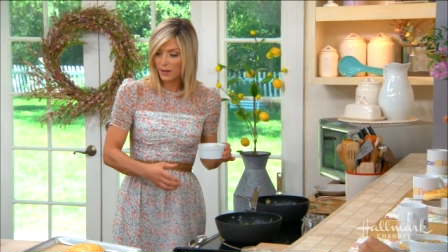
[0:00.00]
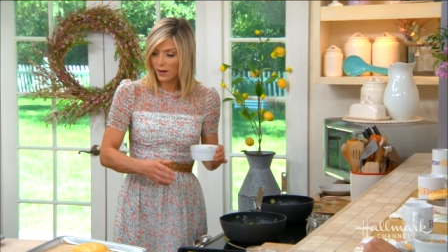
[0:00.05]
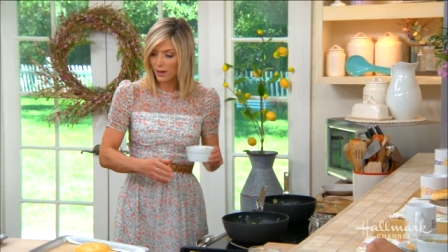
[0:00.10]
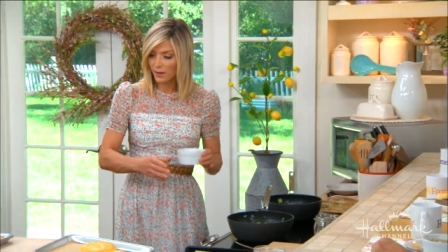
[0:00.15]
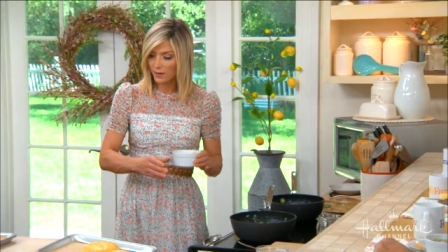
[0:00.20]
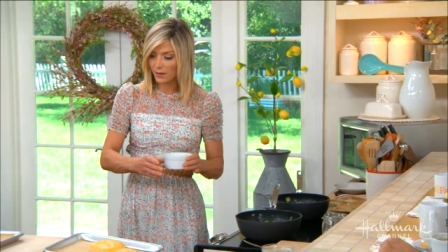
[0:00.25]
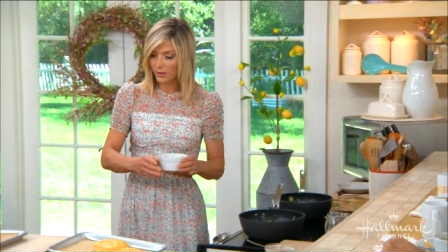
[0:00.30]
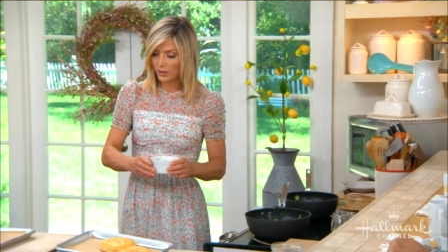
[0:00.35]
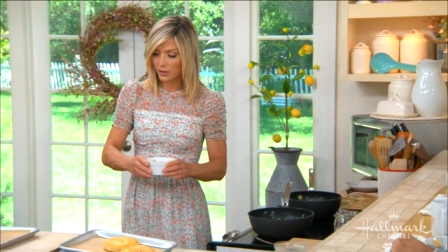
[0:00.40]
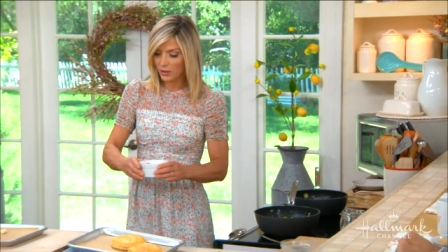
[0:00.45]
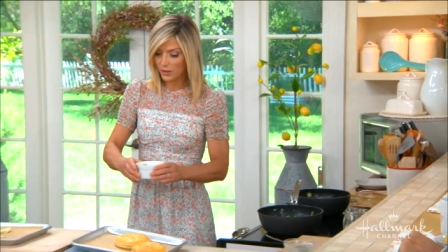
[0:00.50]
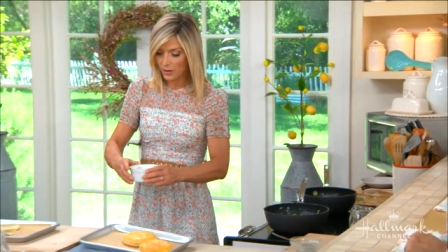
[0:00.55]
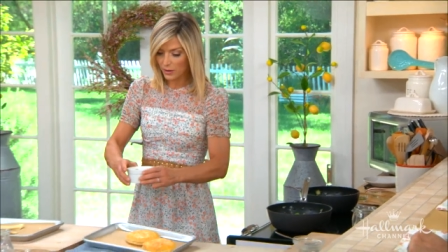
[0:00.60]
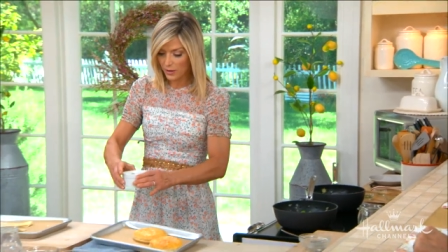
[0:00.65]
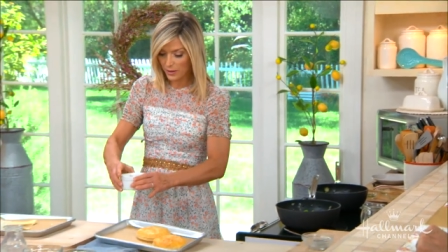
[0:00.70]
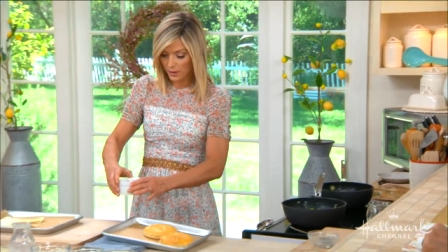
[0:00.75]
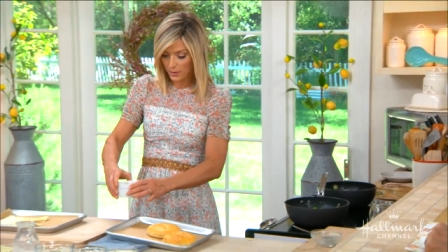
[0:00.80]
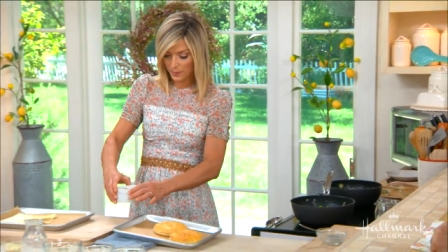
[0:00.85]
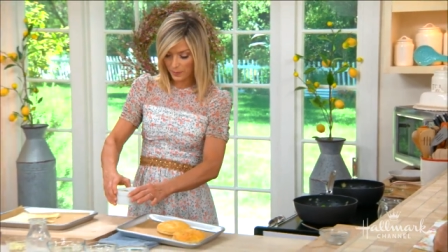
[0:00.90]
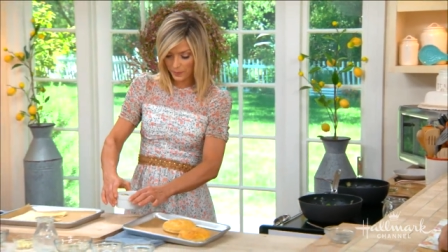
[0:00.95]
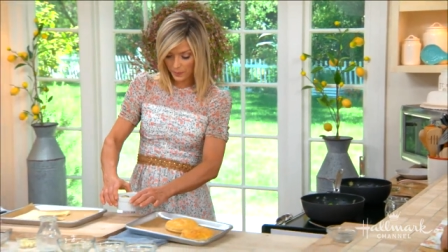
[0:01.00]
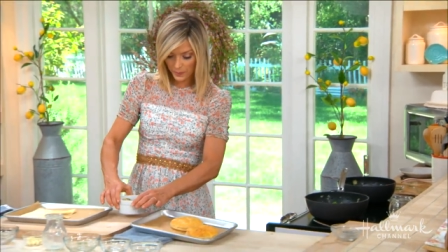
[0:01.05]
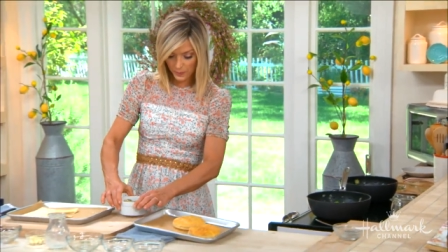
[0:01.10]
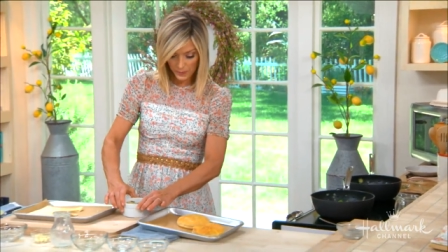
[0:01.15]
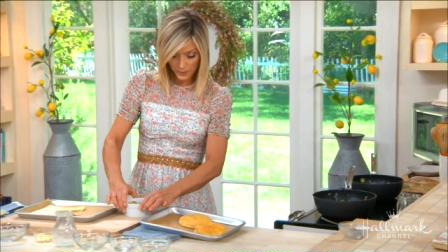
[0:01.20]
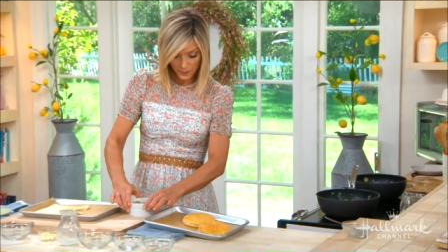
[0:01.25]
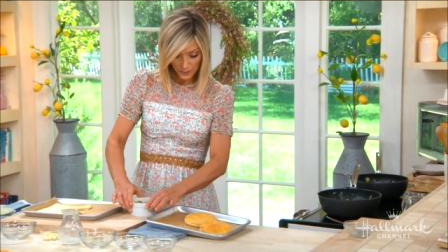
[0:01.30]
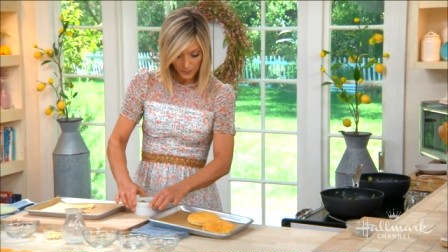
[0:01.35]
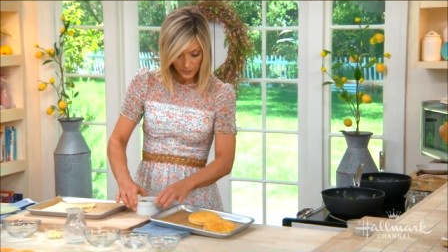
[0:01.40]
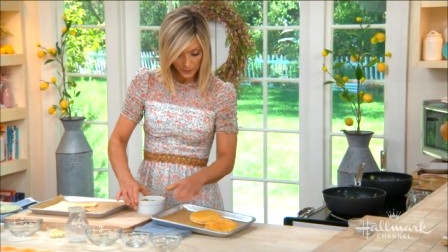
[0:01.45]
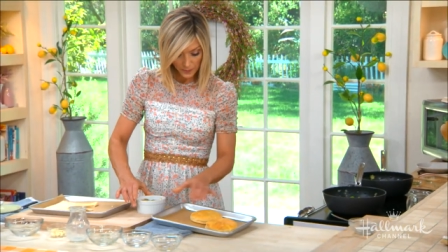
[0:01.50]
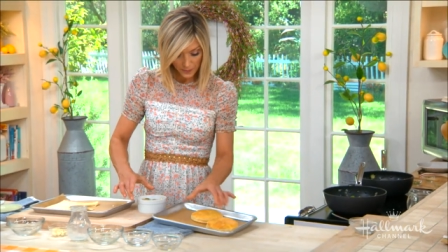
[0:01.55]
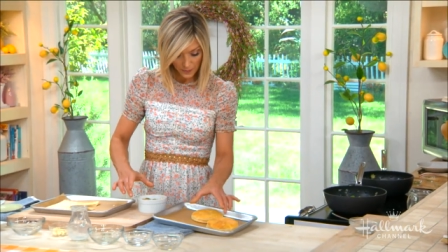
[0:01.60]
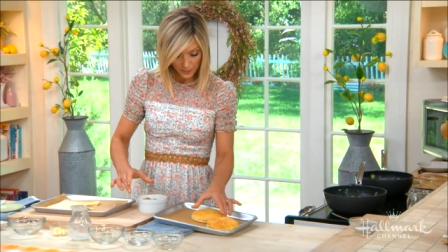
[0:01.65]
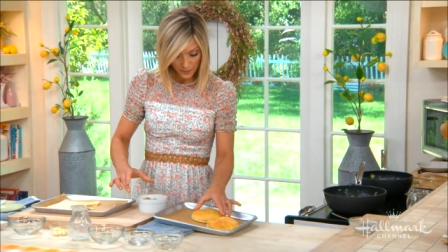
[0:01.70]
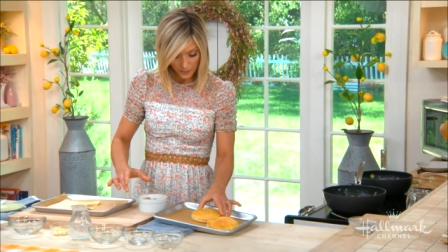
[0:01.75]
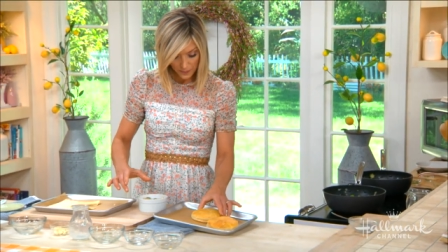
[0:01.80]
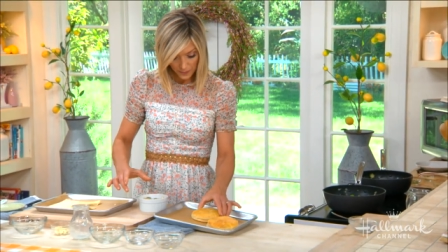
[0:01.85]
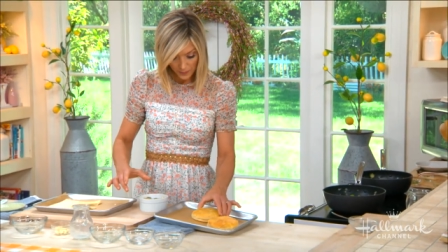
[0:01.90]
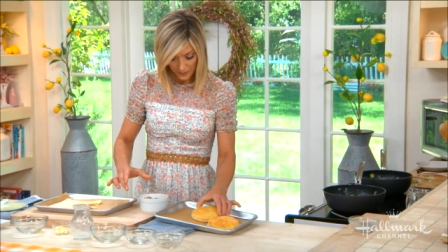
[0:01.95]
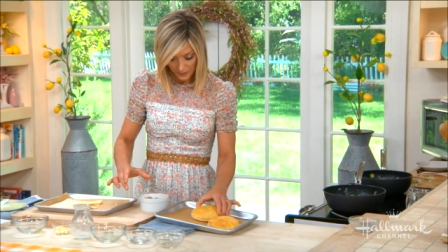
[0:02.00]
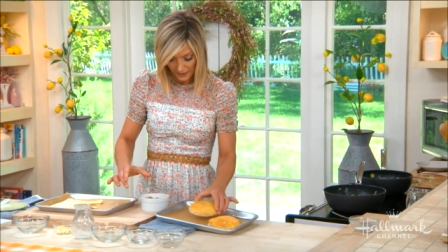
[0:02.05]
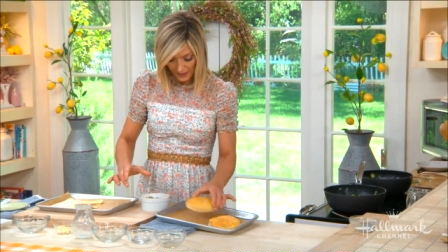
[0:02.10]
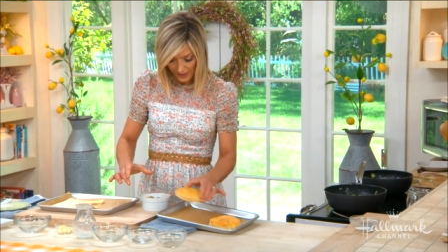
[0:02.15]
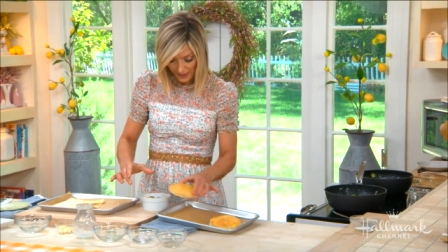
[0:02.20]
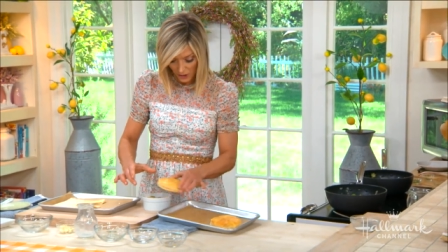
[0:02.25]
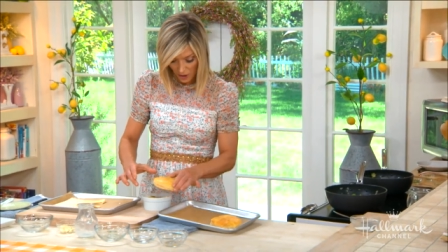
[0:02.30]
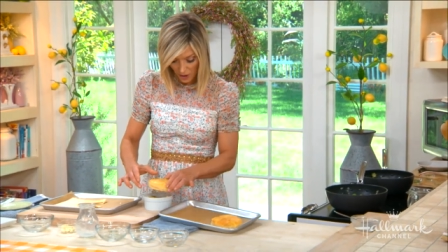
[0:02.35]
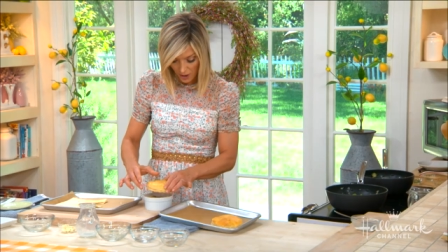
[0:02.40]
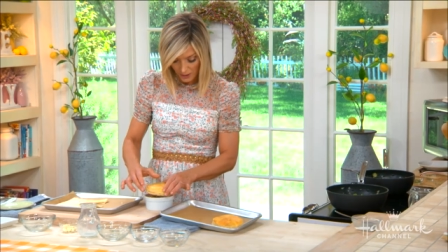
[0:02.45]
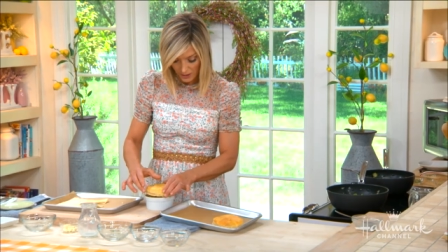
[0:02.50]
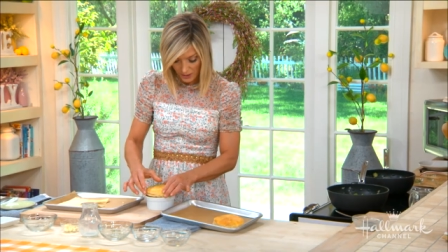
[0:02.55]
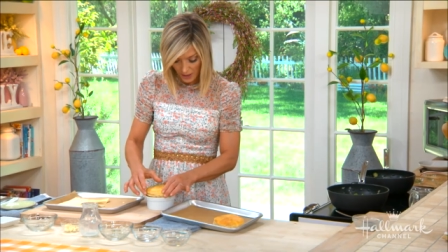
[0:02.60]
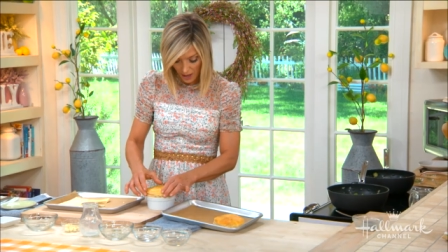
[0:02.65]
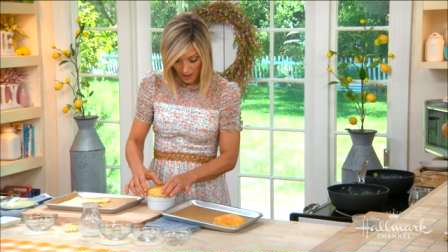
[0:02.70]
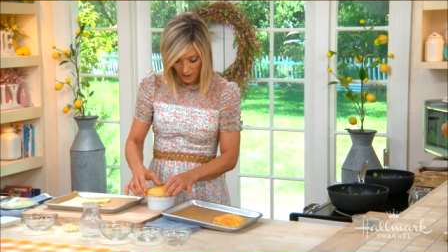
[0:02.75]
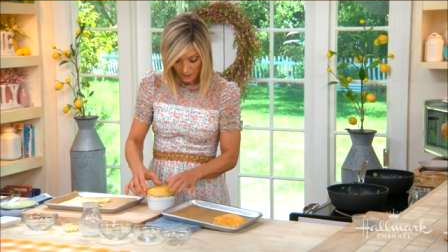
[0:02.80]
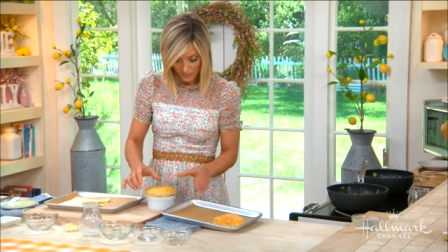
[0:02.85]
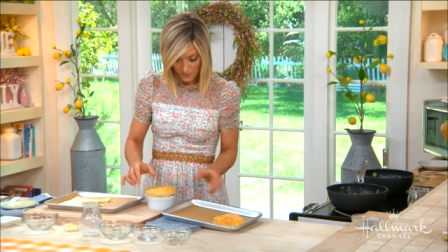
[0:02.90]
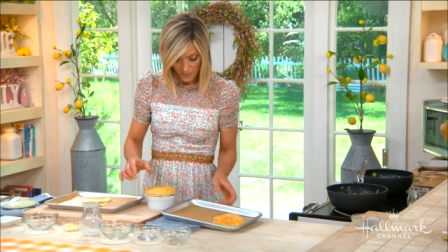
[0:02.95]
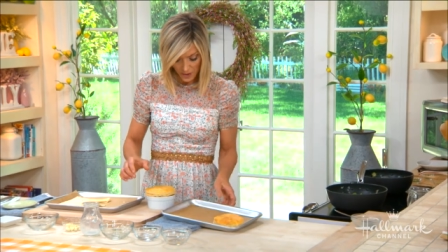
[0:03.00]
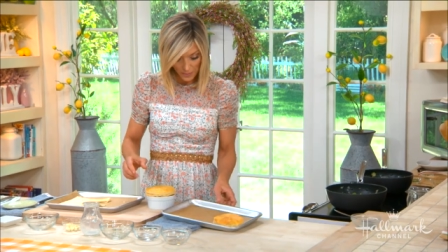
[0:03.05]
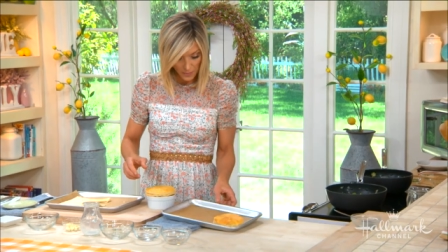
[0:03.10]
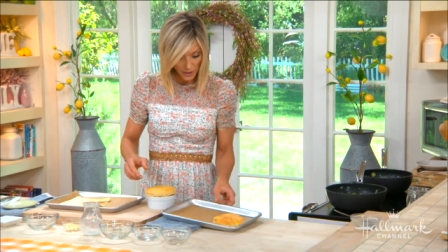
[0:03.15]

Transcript: our little lid on top from our